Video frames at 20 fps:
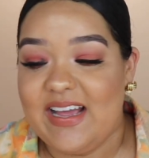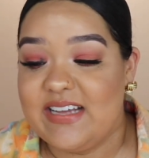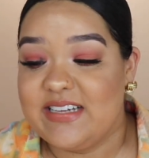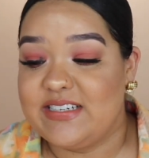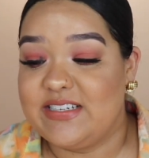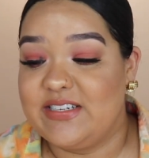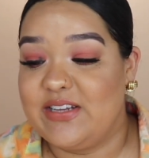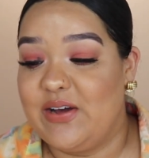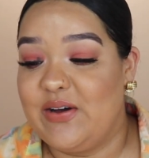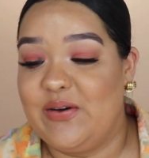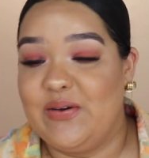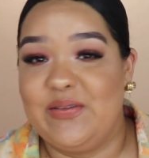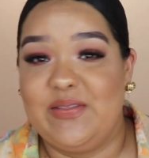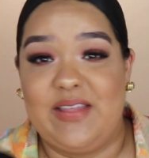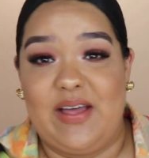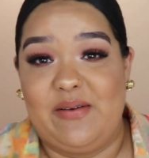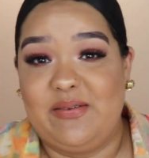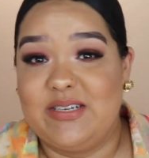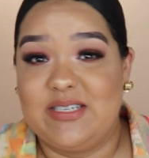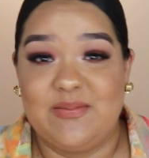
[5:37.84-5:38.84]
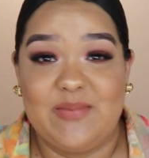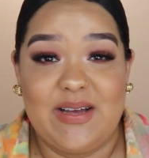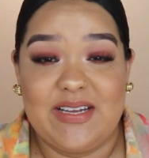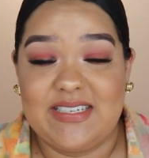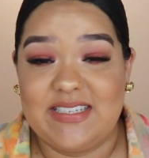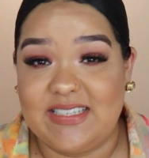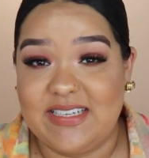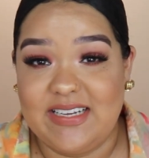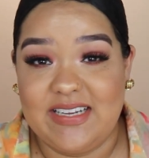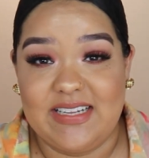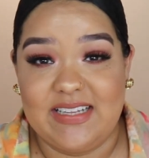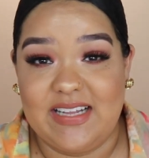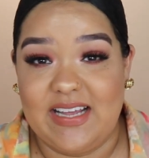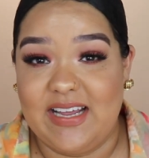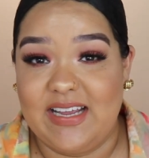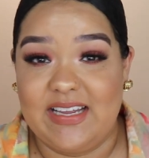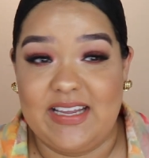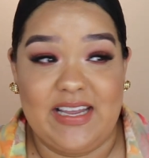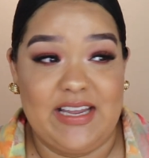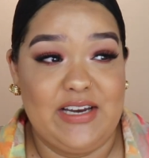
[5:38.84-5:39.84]
So that was my scent.
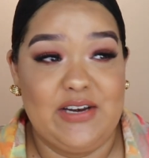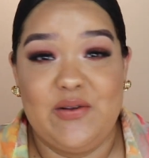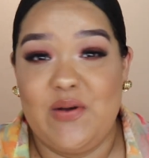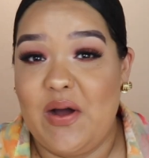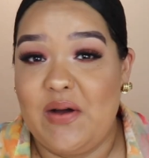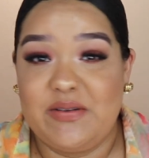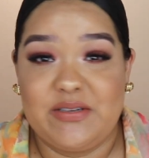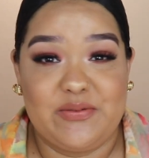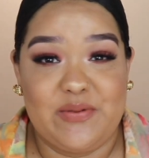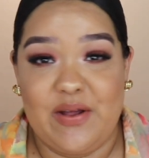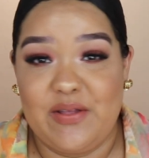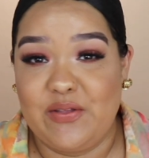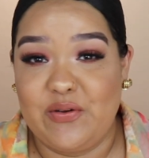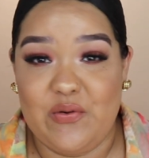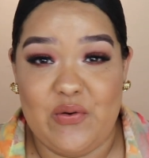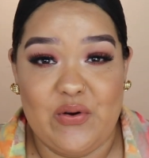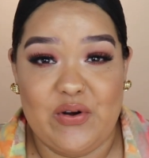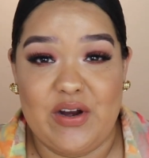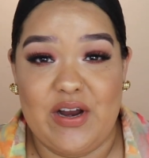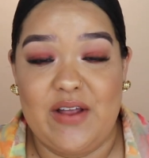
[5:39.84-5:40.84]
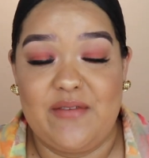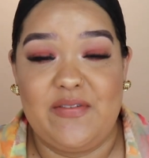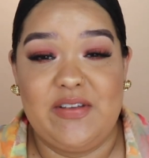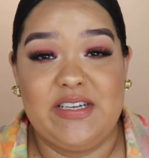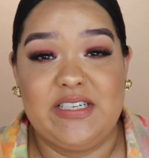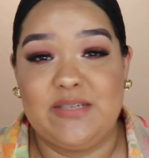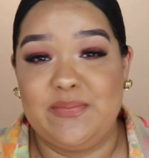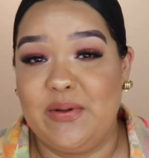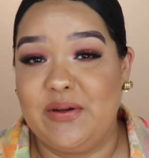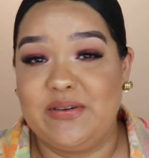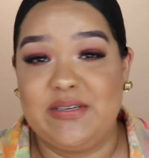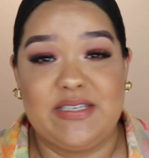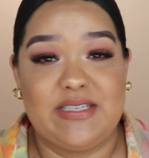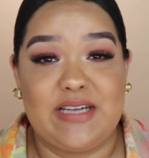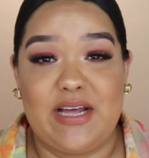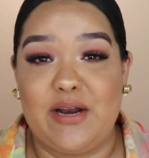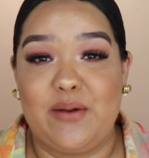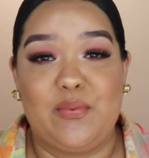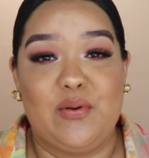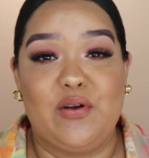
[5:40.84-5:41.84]
Like, he knew I was around the corner if he smelled
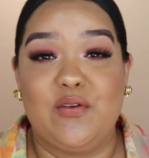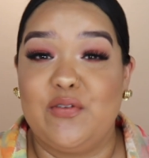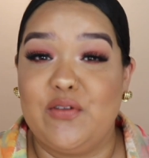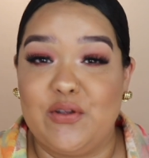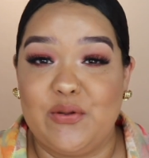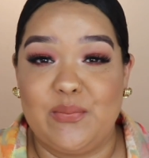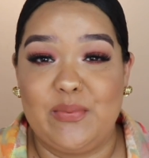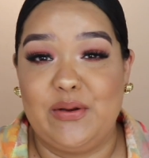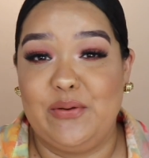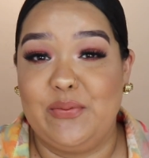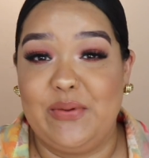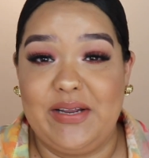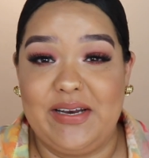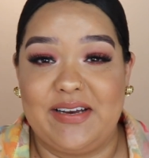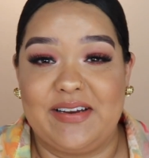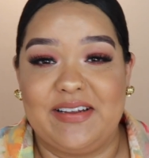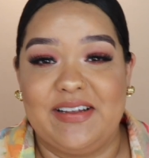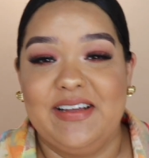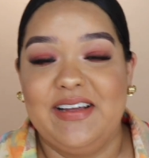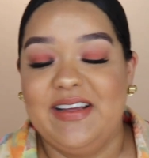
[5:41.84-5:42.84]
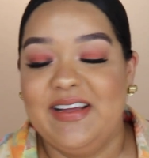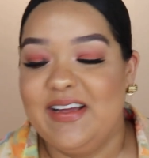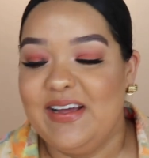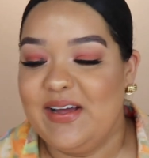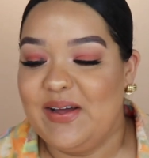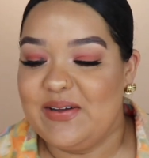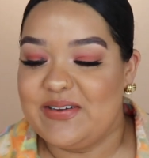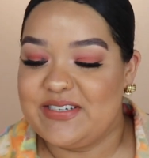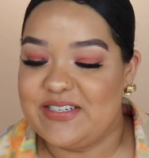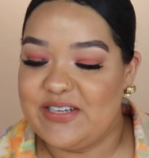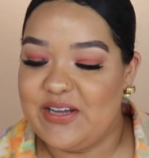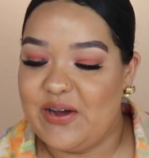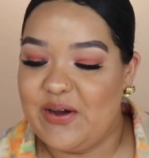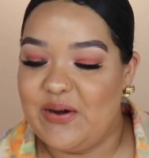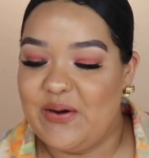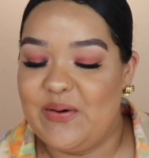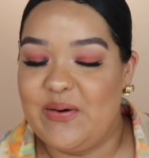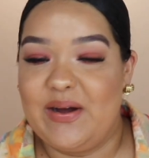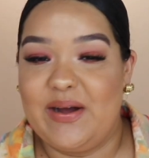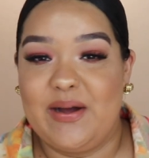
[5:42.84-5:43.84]
designer perfume and weed.
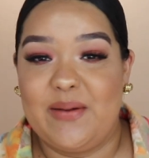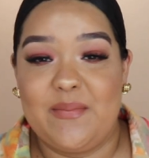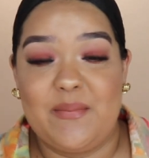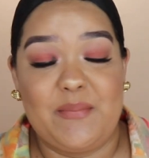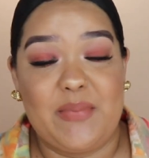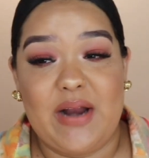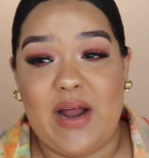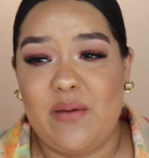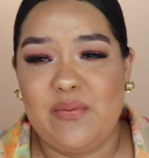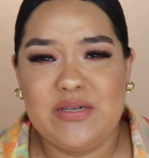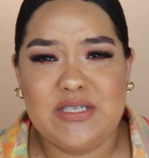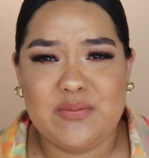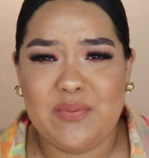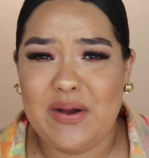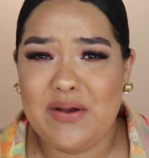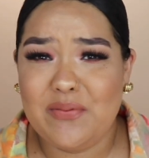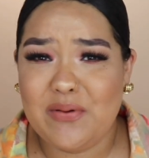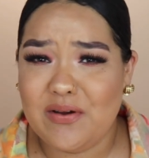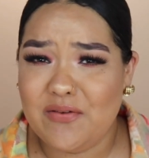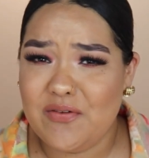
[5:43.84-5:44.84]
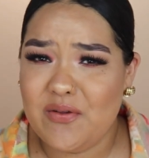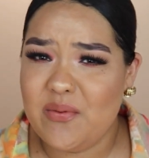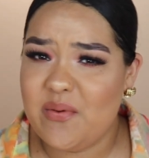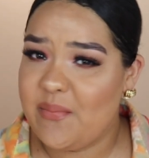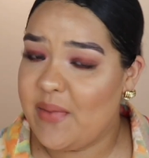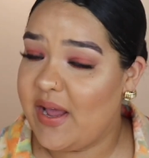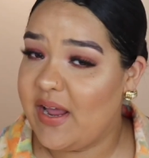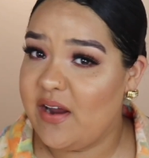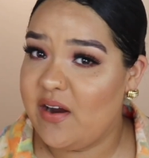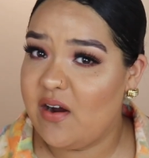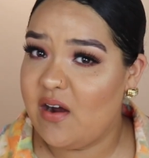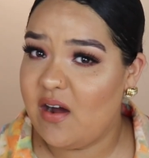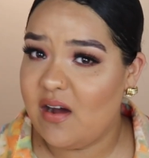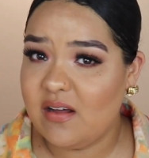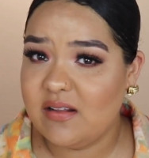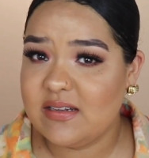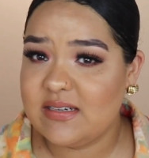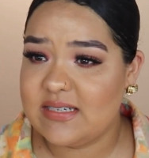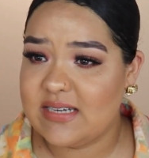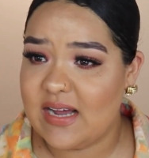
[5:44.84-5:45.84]
So, but I would spray perfume in my hair
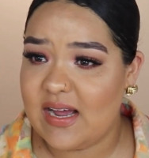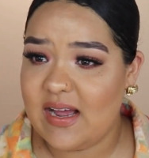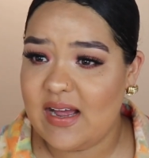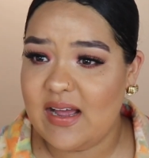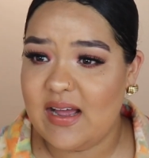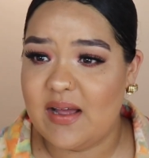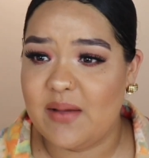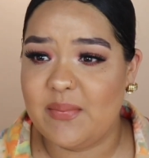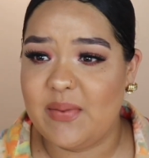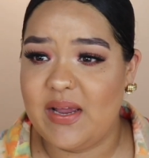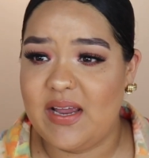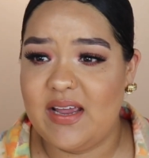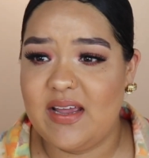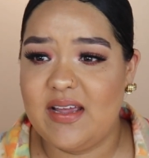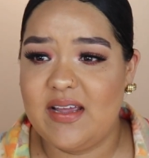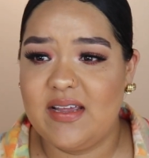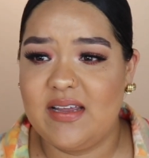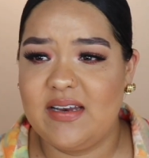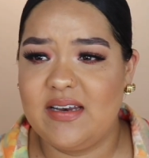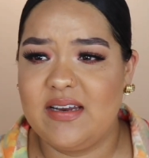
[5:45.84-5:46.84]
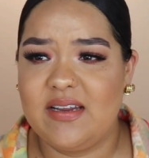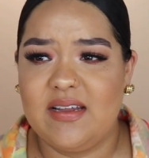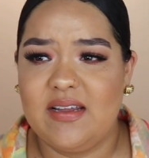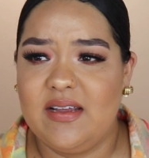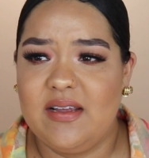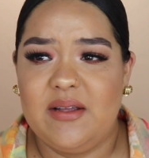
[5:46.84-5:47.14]
all the time, and